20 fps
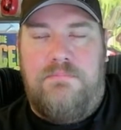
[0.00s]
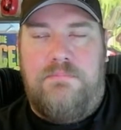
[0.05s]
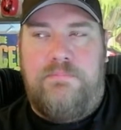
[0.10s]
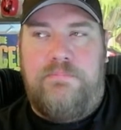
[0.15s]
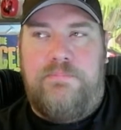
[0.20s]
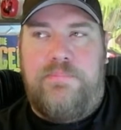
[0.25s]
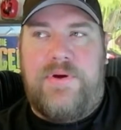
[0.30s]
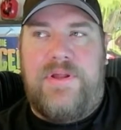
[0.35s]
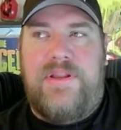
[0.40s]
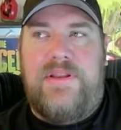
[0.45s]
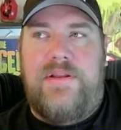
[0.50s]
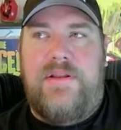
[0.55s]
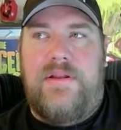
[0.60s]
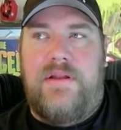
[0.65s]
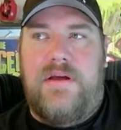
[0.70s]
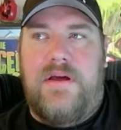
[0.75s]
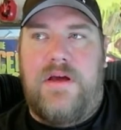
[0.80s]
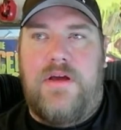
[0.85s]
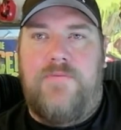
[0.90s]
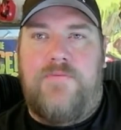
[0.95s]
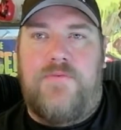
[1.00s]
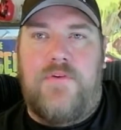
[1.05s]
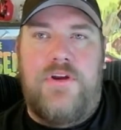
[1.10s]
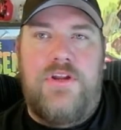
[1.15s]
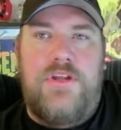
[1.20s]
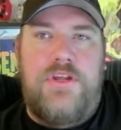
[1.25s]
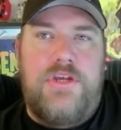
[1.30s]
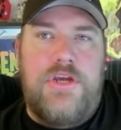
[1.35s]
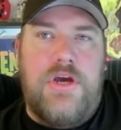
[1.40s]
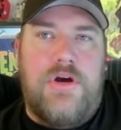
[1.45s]
But for
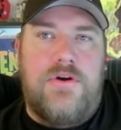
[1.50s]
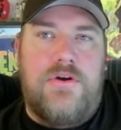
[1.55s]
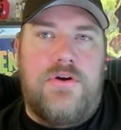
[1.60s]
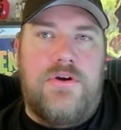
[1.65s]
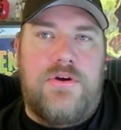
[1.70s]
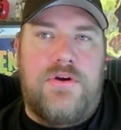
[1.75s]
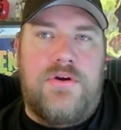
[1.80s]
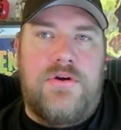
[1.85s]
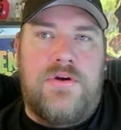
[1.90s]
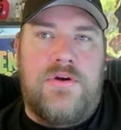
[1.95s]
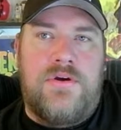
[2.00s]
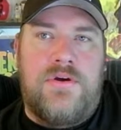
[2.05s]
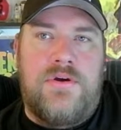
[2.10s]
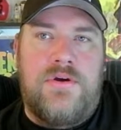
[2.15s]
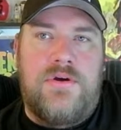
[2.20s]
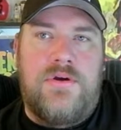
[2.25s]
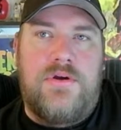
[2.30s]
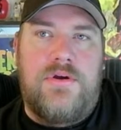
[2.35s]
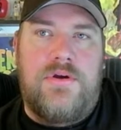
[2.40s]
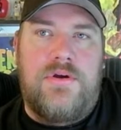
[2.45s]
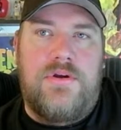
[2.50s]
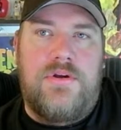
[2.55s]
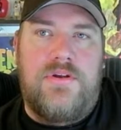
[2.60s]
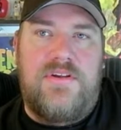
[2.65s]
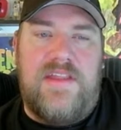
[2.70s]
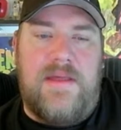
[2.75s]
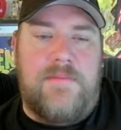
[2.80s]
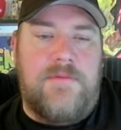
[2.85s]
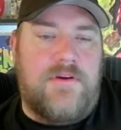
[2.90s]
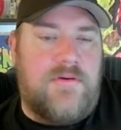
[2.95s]
younger
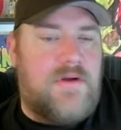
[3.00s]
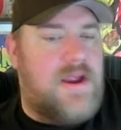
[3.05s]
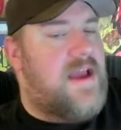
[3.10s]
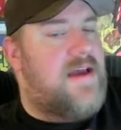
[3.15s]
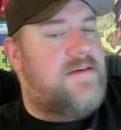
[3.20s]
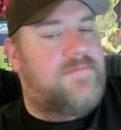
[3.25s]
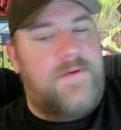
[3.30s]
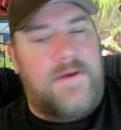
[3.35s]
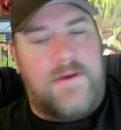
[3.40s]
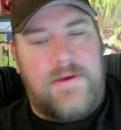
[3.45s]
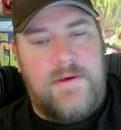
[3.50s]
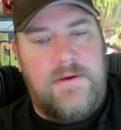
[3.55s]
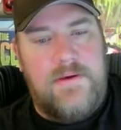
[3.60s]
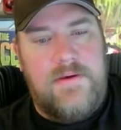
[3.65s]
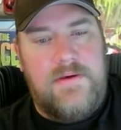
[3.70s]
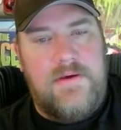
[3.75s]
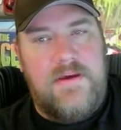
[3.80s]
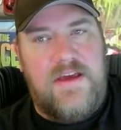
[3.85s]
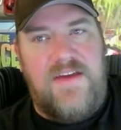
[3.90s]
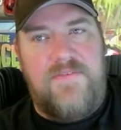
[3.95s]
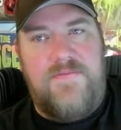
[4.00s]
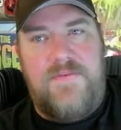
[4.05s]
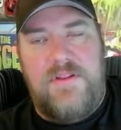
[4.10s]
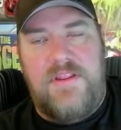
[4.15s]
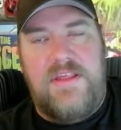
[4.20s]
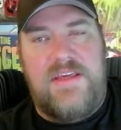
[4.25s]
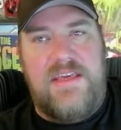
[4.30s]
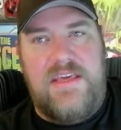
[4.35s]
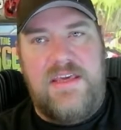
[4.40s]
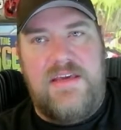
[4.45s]
demographic, I feel
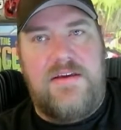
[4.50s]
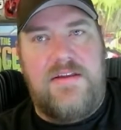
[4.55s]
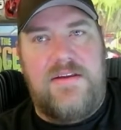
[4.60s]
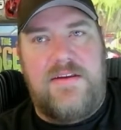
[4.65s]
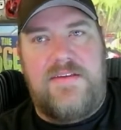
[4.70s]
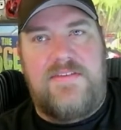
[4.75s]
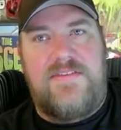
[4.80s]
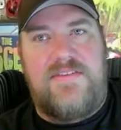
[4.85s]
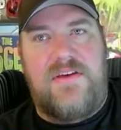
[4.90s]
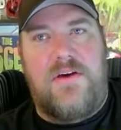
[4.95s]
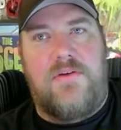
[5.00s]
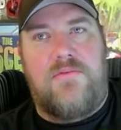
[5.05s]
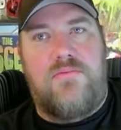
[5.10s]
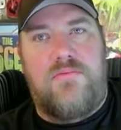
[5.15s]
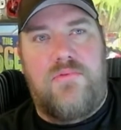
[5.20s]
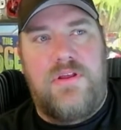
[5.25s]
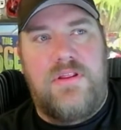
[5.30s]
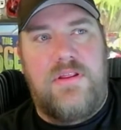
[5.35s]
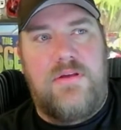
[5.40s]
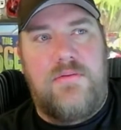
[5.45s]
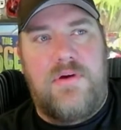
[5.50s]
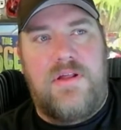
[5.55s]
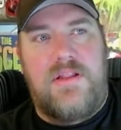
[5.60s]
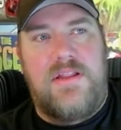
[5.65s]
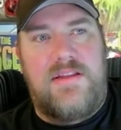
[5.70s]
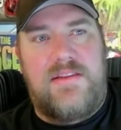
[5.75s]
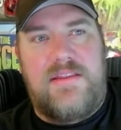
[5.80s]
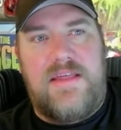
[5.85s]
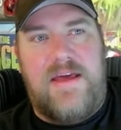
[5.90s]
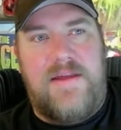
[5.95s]
like he could excel really well
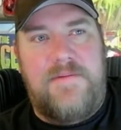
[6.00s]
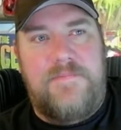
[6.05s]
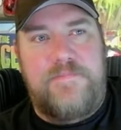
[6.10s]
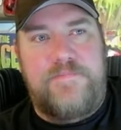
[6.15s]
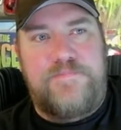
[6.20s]
at that.